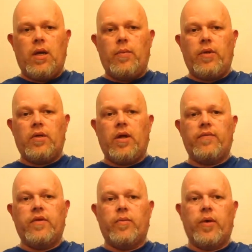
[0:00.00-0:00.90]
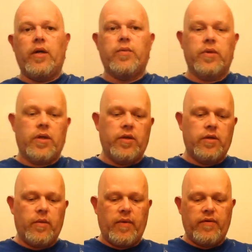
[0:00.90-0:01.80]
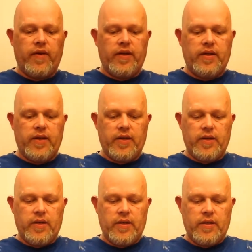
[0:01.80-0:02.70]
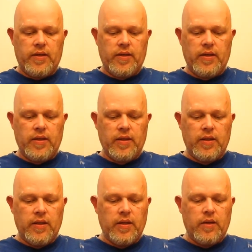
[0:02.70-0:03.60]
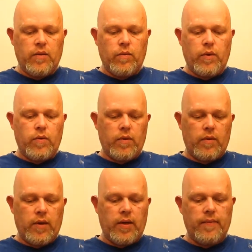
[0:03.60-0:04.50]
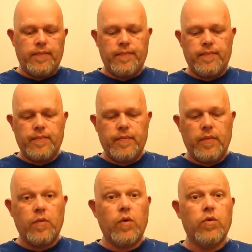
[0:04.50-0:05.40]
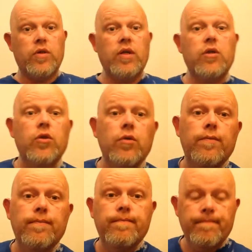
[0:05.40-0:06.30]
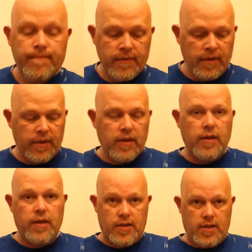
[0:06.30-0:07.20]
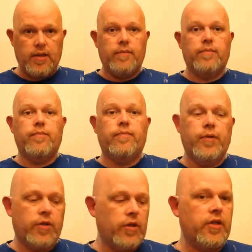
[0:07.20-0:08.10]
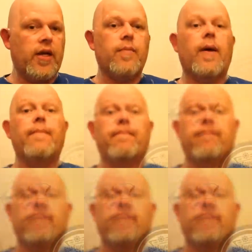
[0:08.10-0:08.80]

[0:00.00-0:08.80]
that much left in the brush, which I'll use on my face here, and we will see you soon. And be sure and check them out.